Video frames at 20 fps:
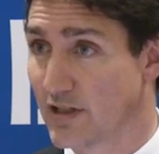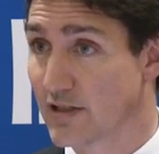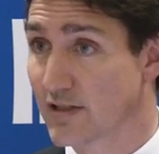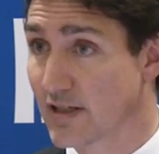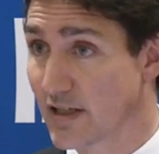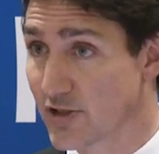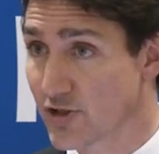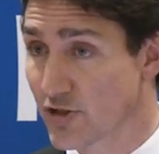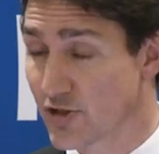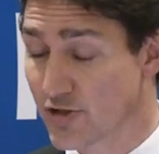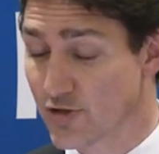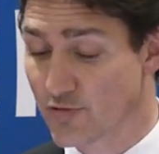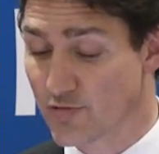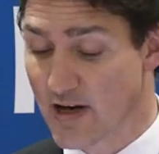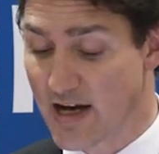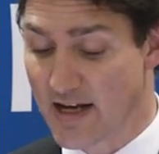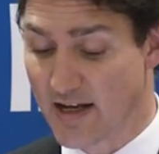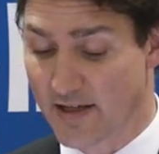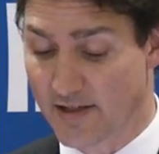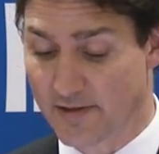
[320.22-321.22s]
such as
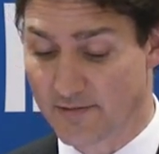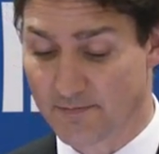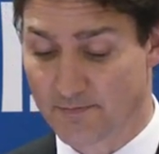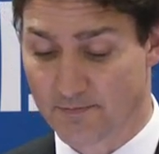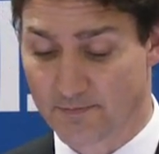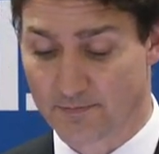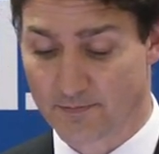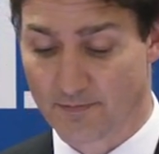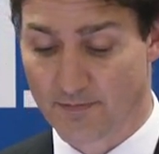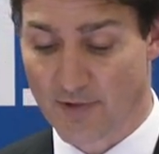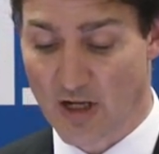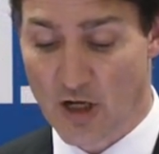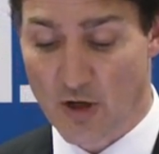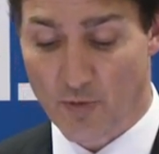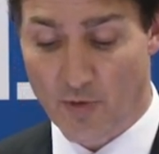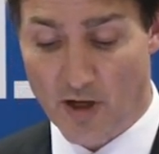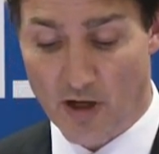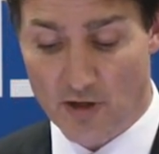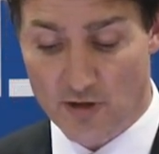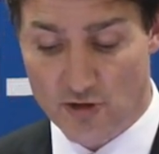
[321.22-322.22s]
Iran.
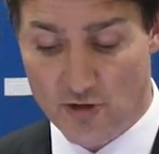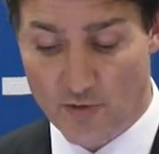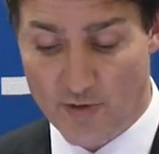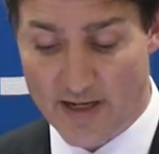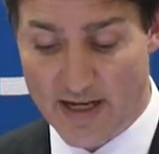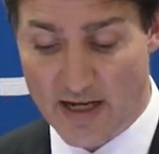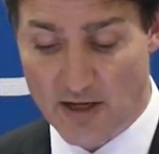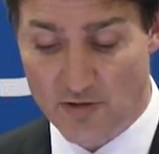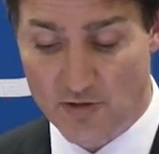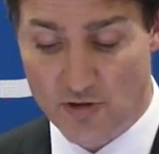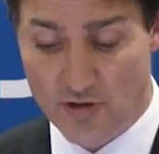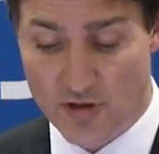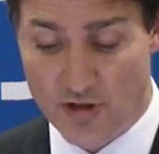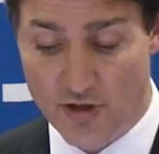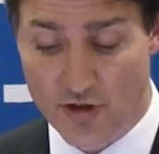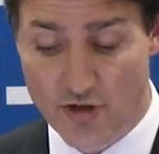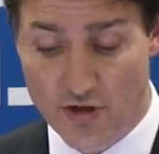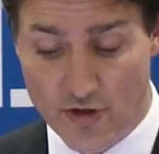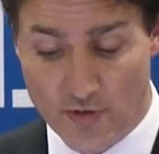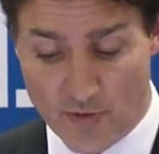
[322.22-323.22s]
We also announced
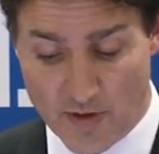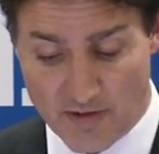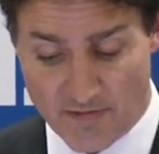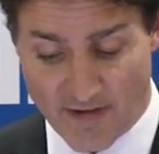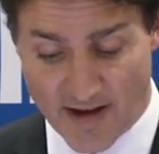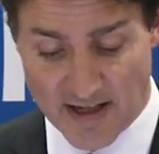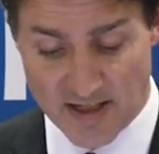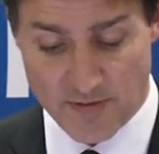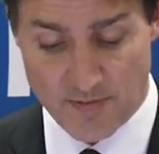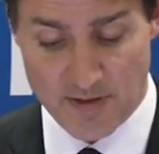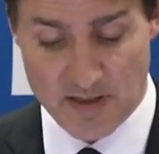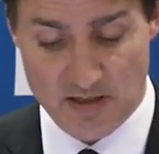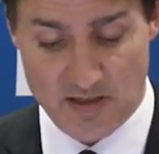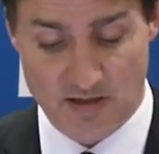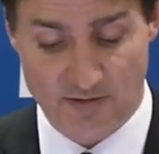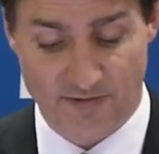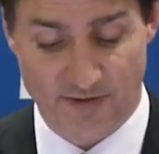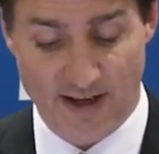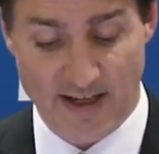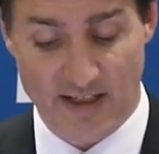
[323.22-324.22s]
new investments
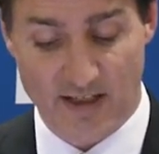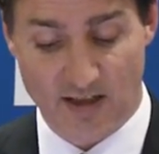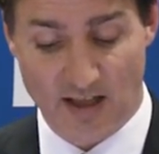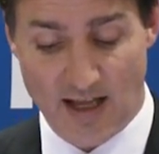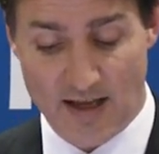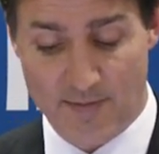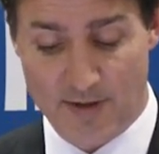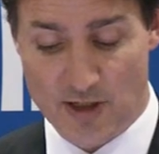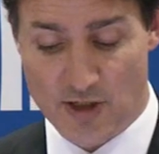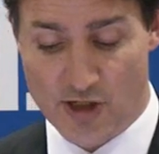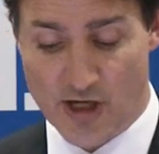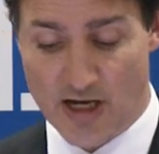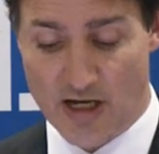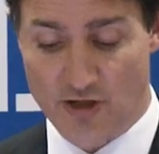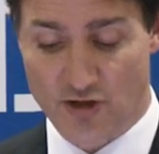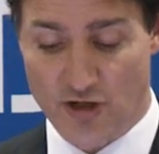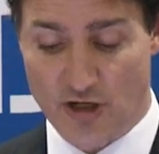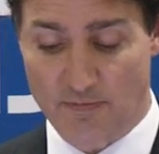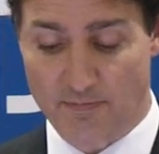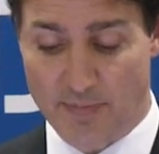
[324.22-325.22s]
to fight climate
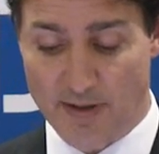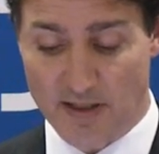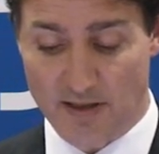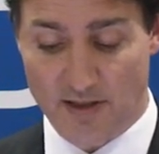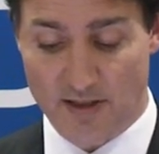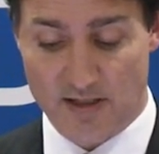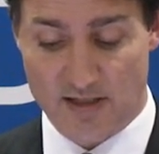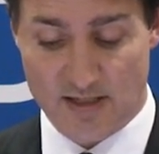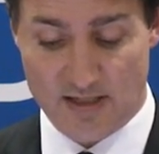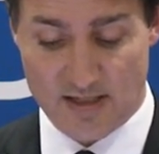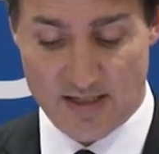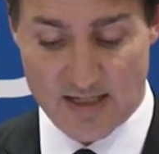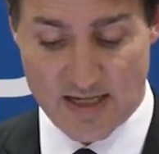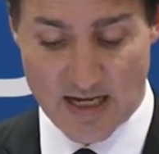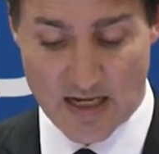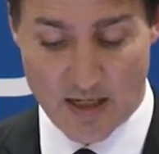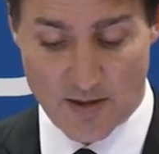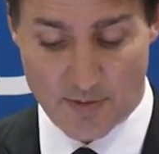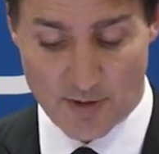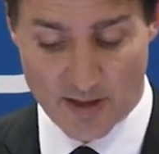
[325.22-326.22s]
change and build
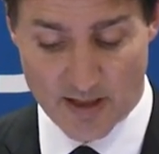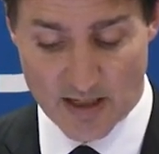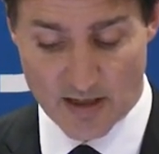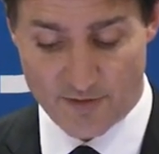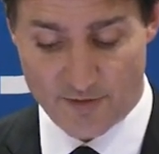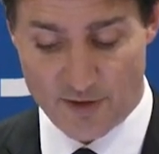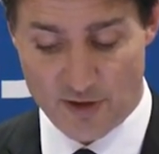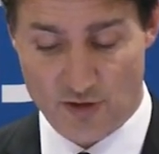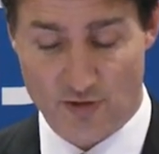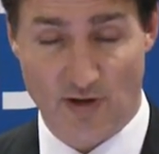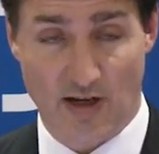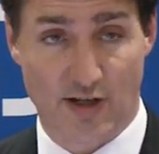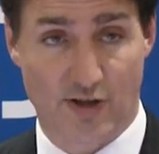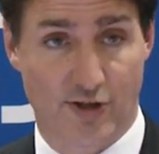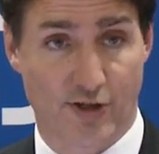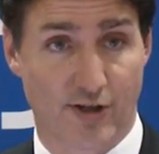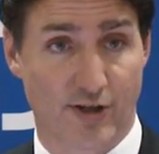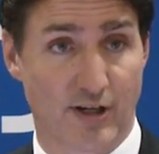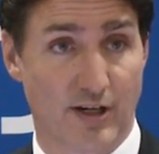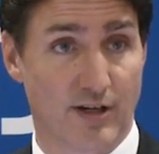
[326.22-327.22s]
sustainable
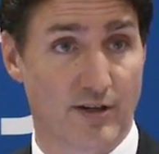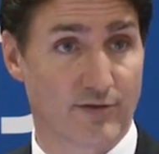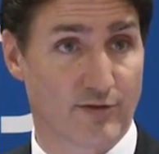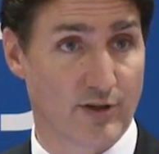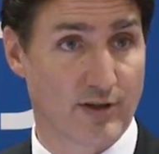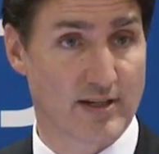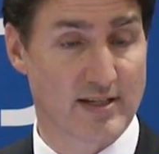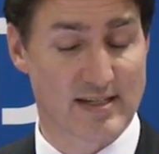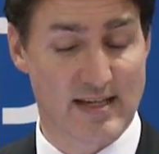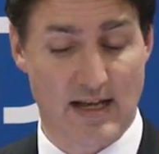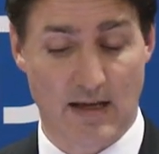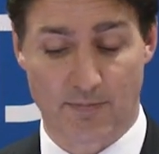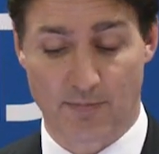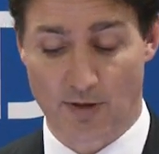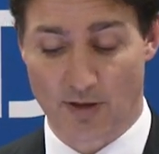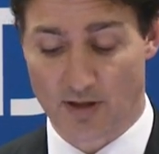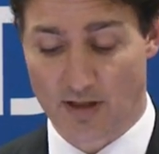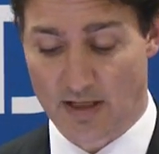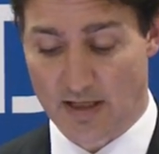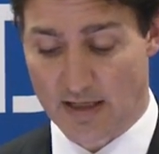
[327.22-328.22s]
infrastructure, for
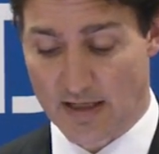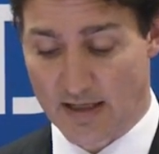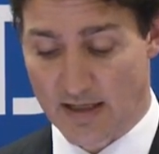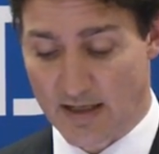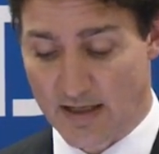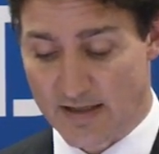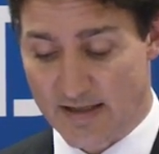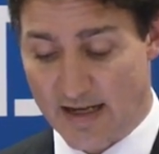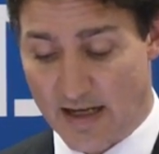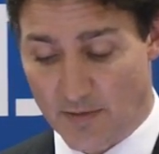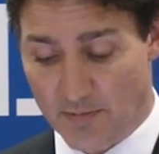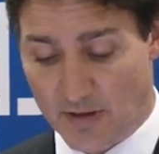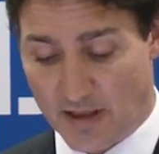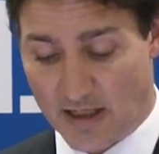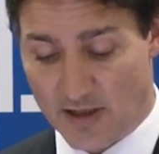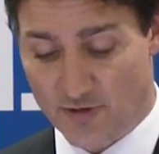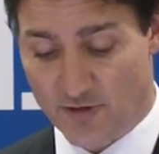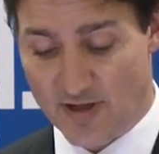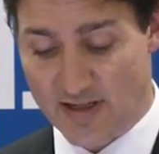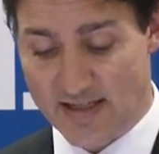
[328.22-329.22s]
example, to help
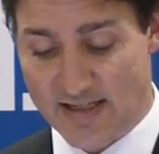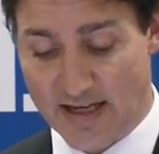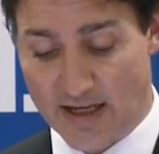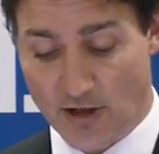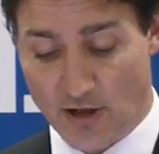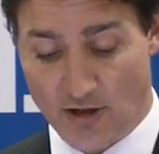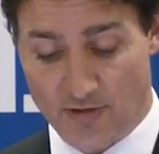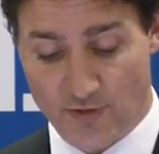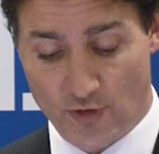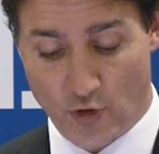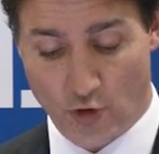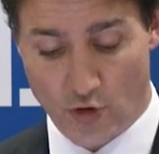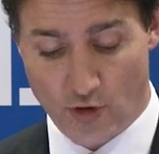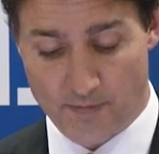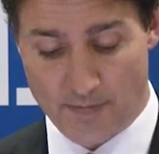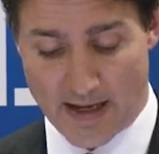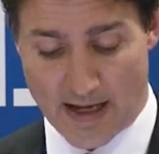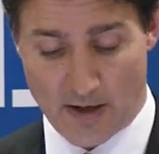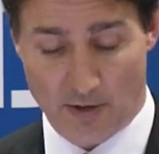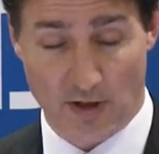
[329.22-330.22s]
countries get off coal
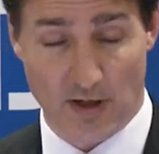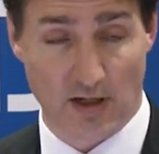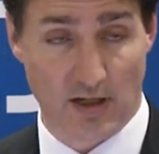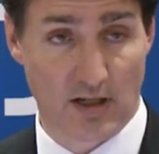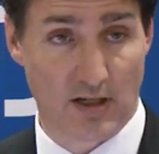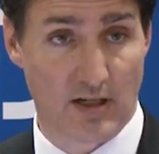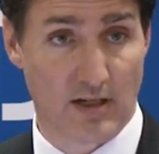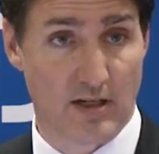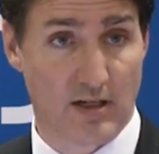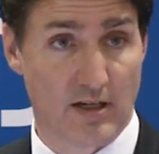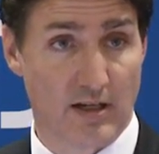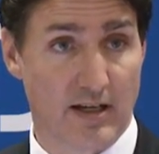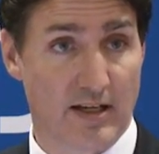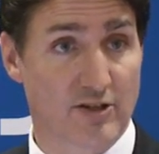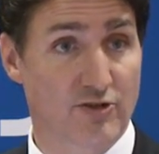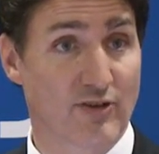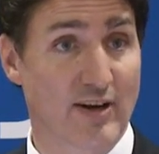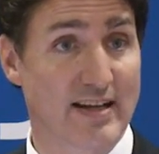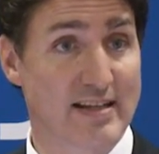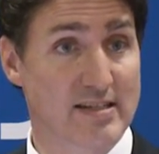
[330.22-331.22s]
power
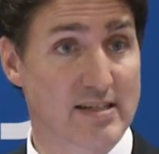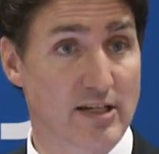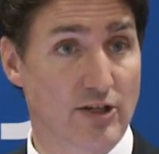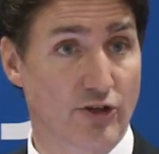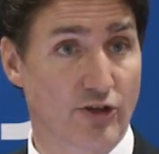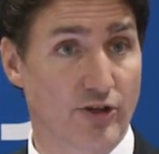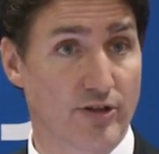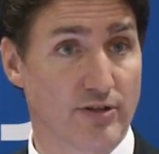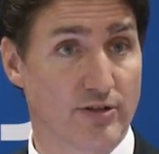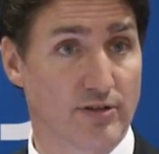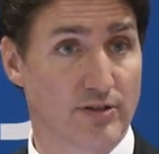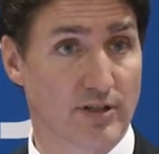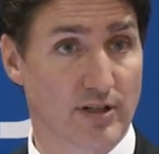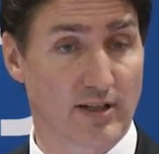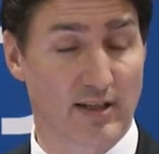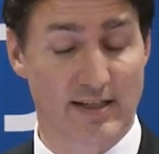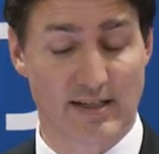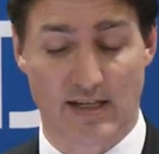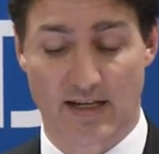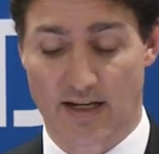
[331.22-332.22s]
and transition to
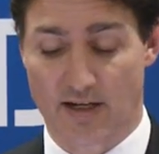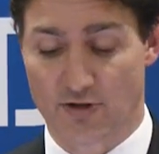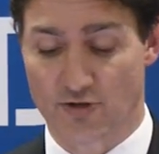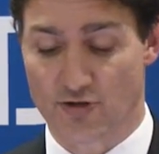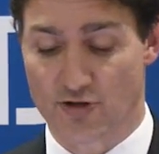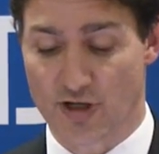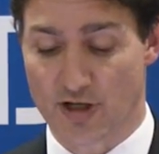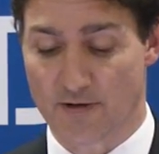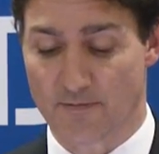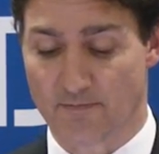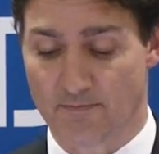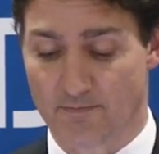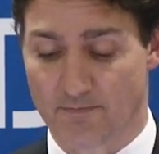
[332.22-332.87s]
clean energy.